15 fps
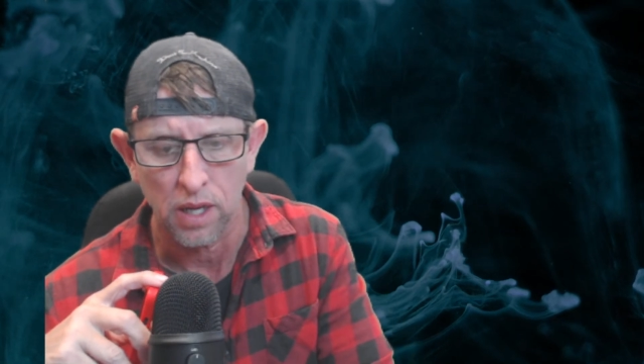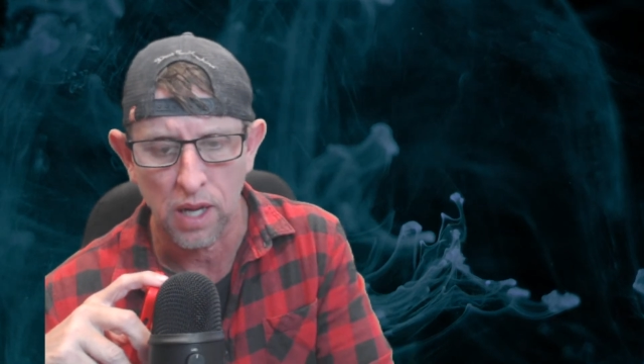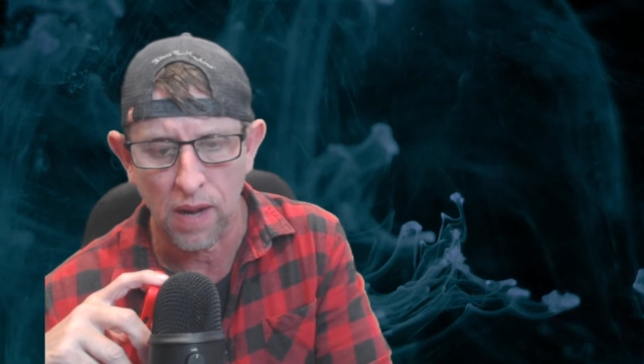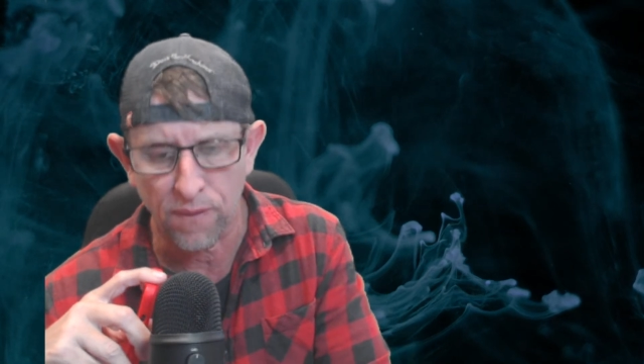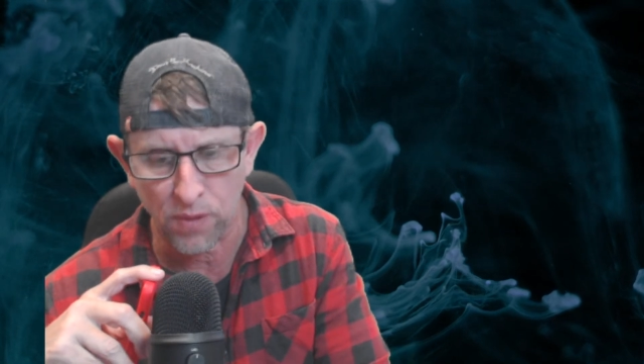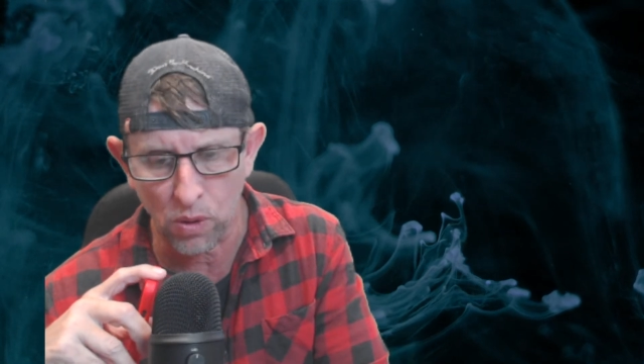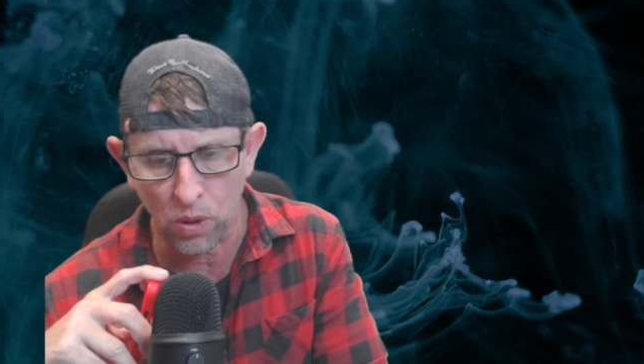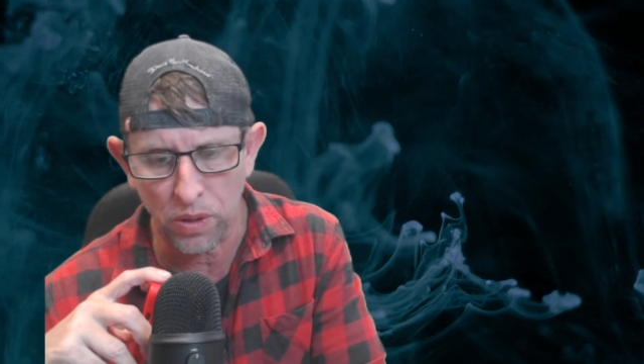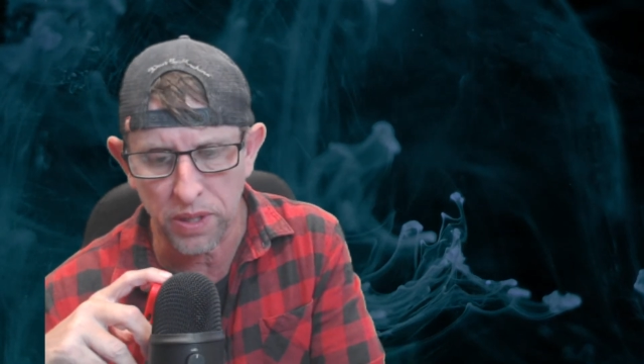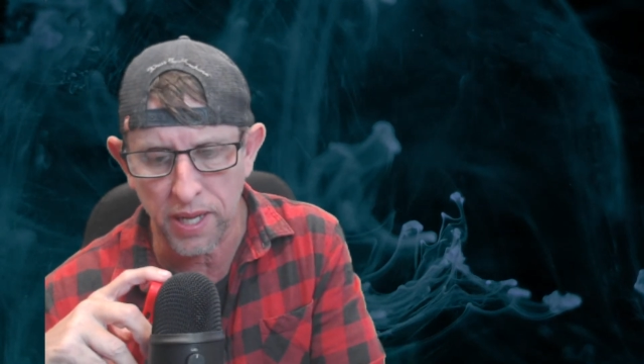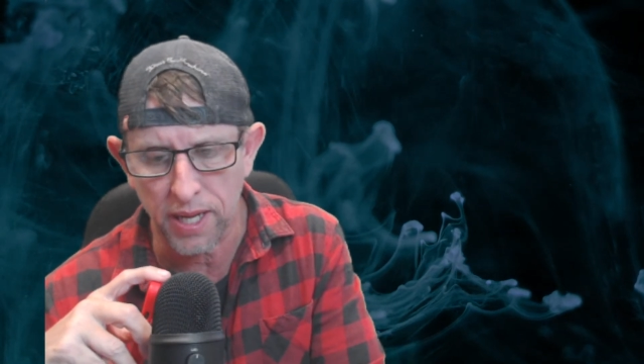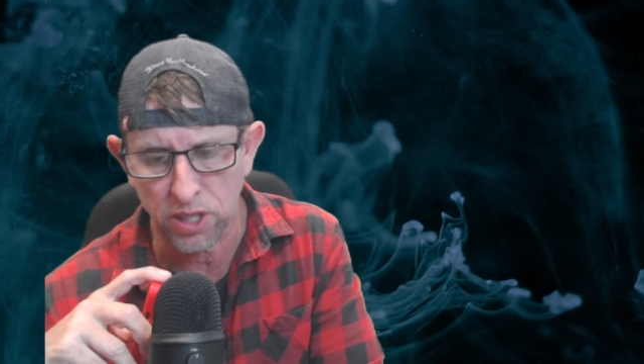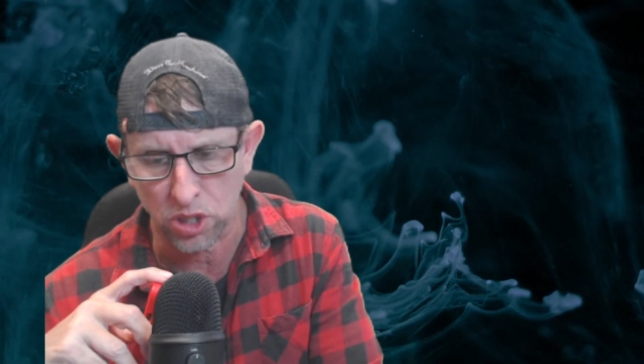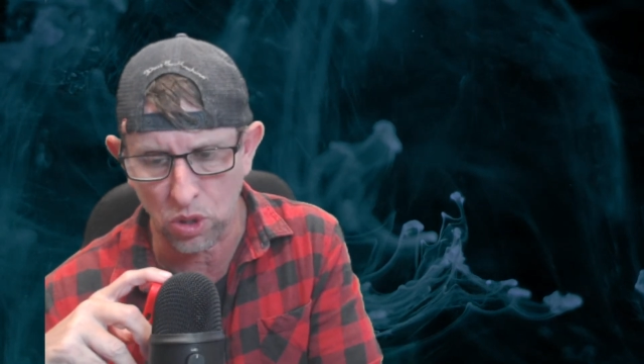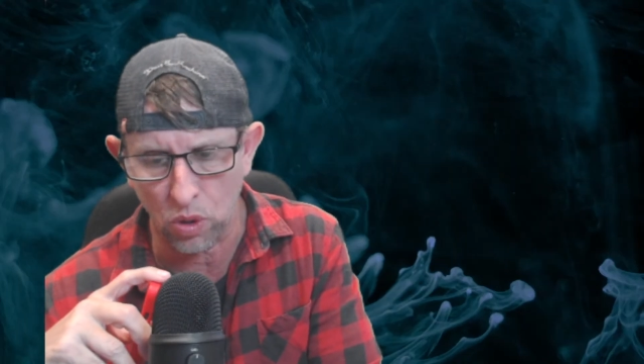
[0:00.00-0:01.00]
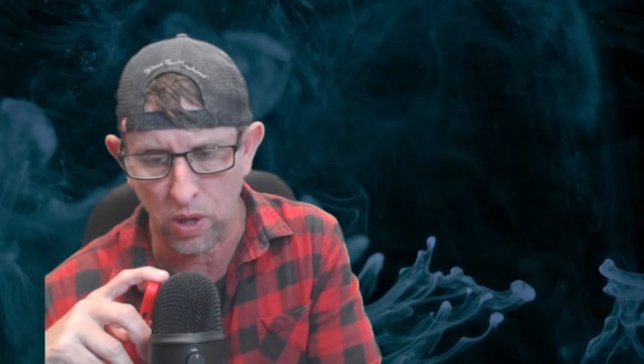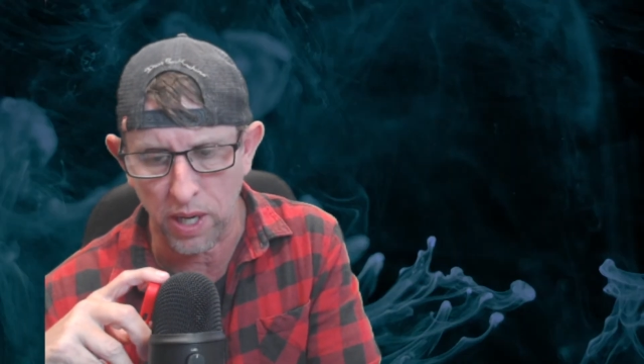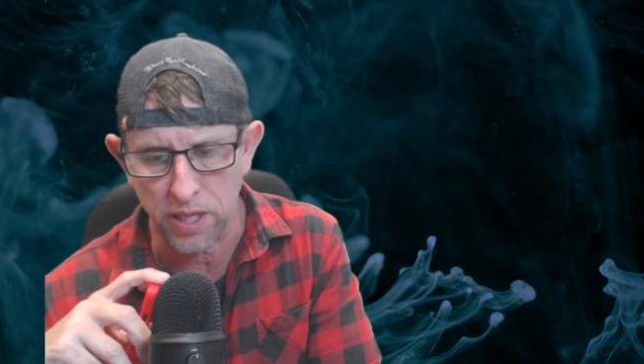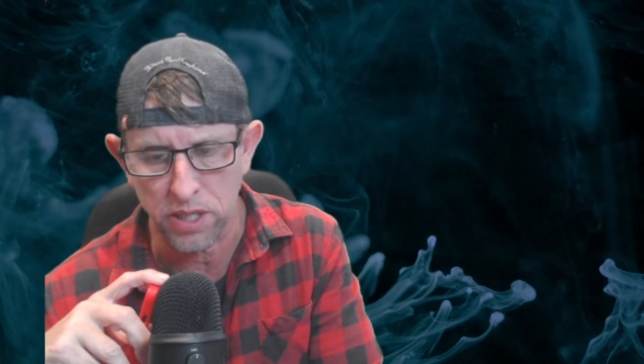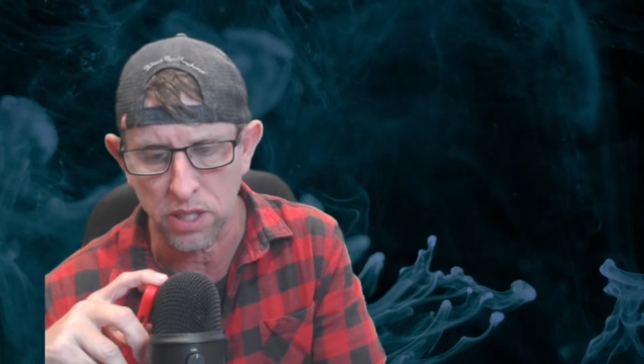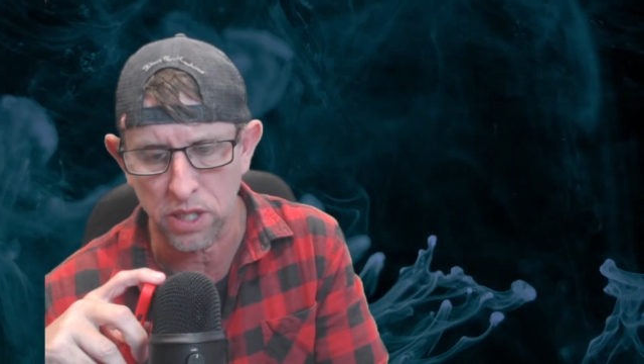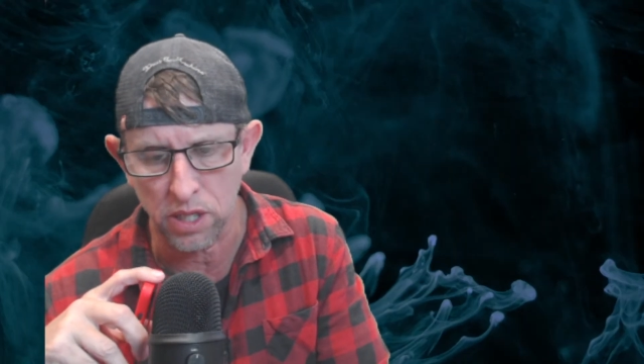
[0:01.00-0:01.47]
if you're on their side,